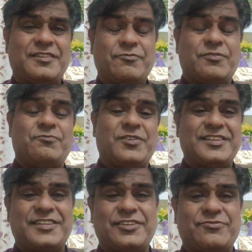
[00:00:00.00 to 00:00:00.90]
from
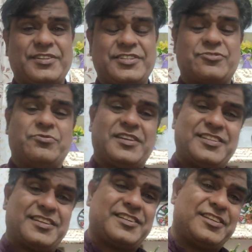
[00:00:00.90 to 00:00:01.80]
one country to
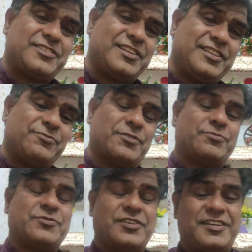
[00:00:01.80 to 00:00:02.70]
other country,
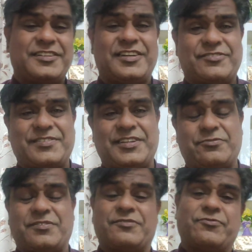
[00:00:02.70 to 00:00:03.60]
from third country
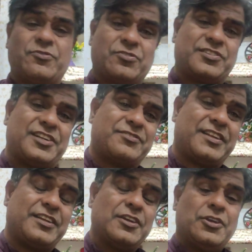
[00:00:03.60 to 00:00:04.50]
to the fourth
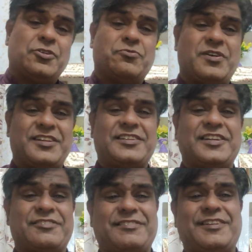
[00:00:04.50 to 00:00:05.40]
country. One
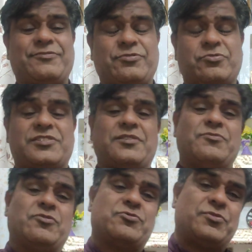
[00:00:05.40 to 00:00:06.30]
country refuse, they
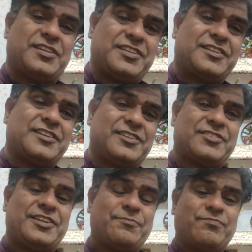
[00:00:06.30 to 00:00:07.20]
move to other
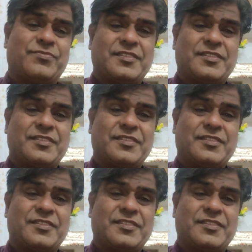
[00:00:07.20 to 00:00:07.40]
country.